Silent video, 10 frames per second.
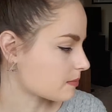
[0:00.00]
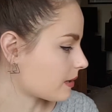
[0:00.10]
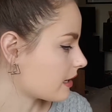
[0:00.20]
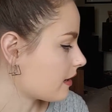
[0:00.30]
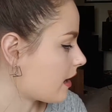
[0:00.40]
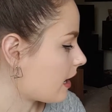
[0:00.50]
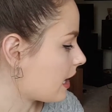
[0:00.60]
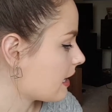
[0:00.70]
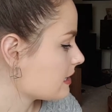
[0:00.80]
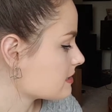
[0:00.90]
but
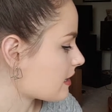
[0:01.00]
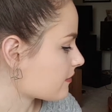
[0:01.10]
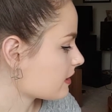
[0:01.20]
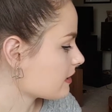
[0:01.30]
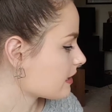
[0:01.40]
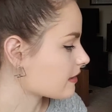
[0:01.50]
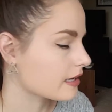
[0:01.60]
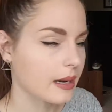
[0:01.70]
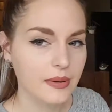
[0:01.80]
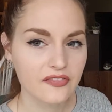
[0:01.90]
I definitely like the
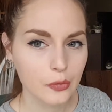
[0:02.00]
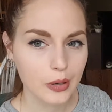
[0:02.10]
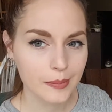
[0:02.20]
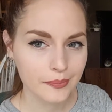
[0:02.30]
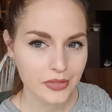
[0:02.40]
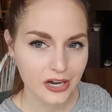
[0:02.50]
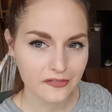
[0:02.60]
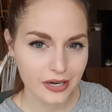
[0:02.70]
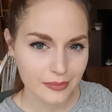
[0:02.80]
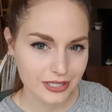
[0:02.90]
gummy form
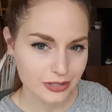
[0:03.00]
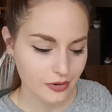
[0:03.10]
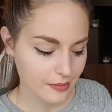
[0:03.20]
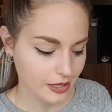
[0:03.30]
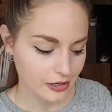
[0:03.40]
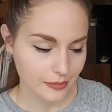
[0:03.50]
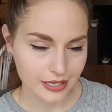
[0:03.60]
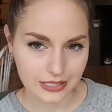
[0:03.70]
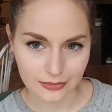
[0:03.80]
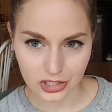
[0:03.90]
of vitamins way better
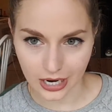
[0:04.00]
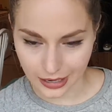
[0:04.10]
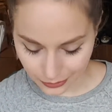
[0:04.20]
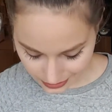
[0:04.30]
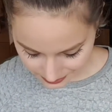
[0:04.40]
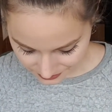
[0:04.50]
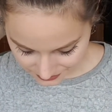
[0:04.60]
because I'm a child.